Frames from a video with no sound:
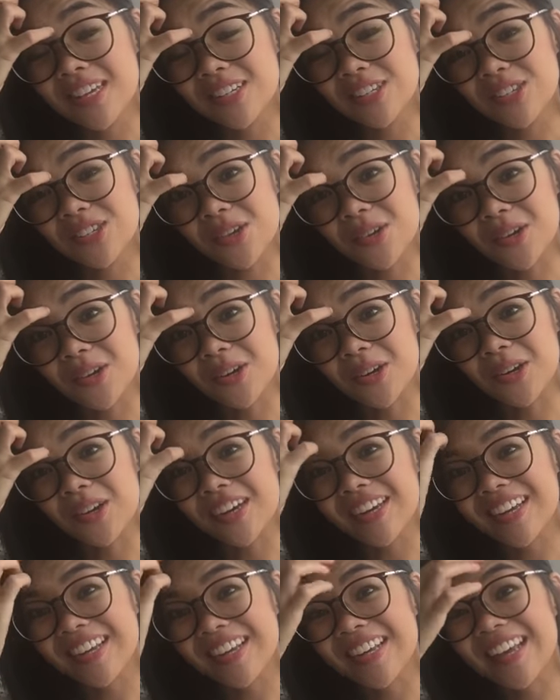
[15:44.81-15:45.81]
So
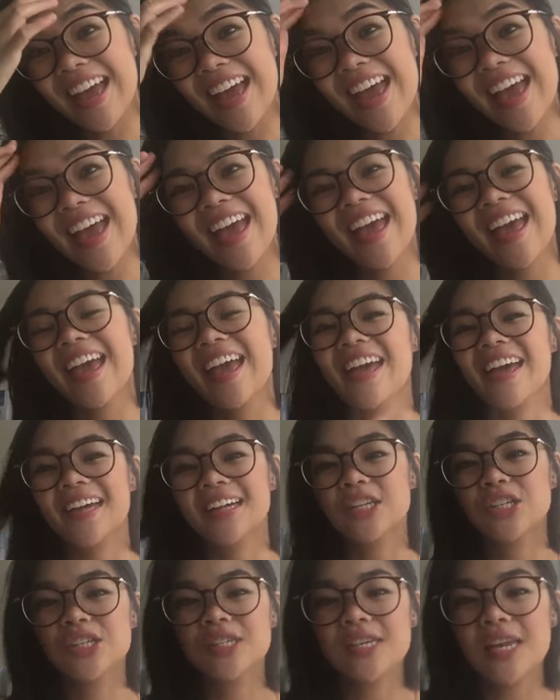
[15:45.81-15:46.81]
yeah,
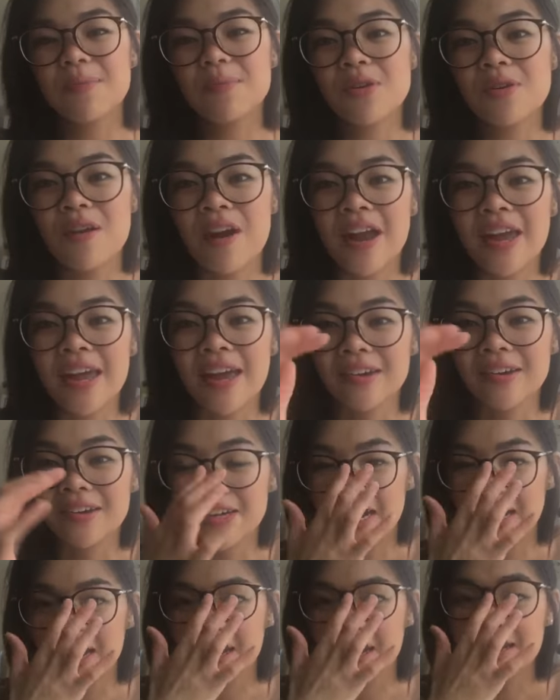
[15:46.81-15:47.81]
just keep your eye out,
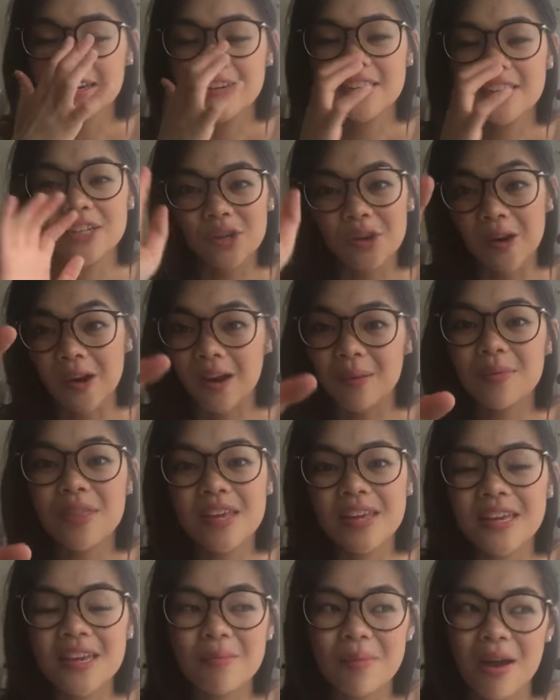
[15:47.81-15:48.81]
okay? Don't worry, I'm
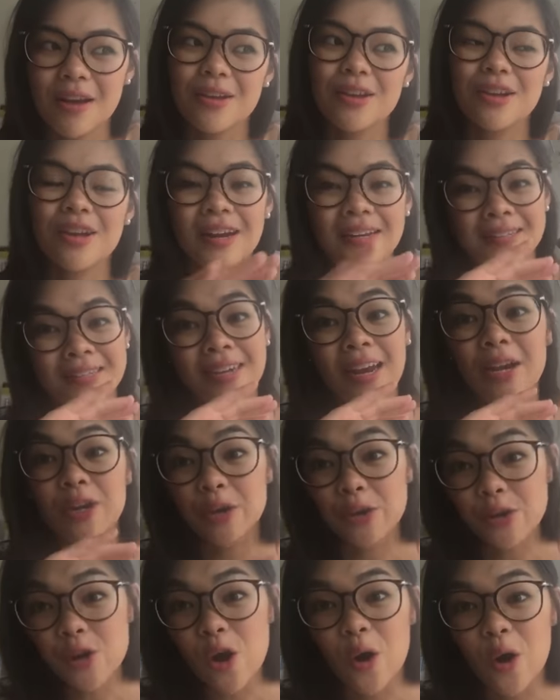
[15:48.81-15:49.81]
thinking about you guys and I
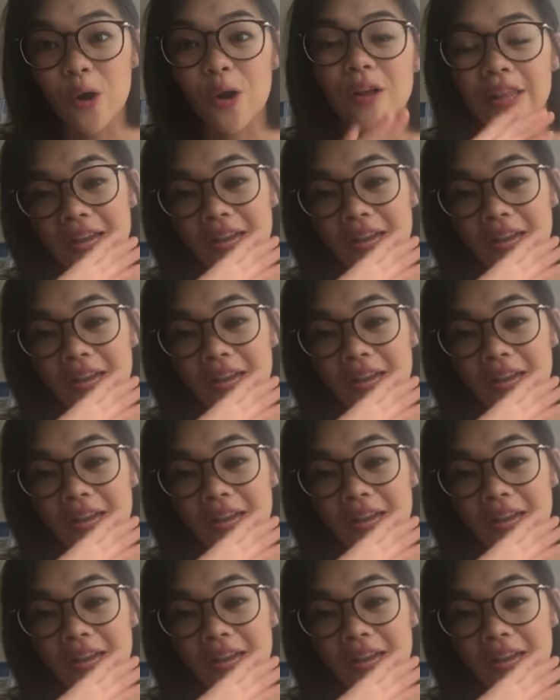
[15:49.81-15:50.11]
know